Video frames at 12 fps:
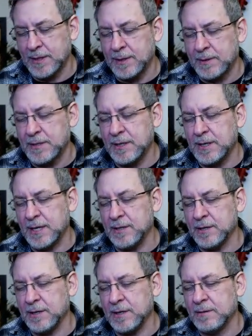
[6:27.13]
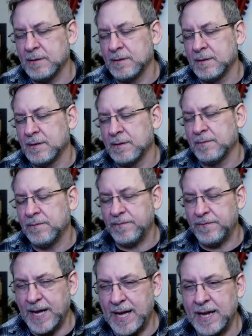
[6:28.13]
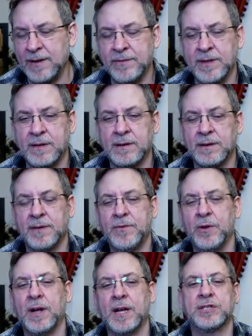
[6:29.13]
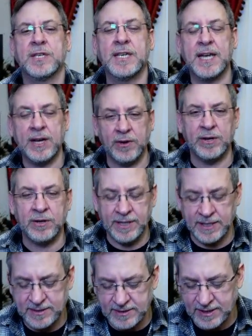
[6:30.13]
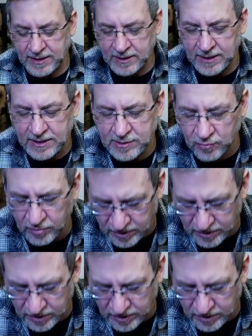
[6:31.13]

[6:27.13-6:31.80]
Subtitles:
You get to 5, and if you're actually carrying all that steel, it gets real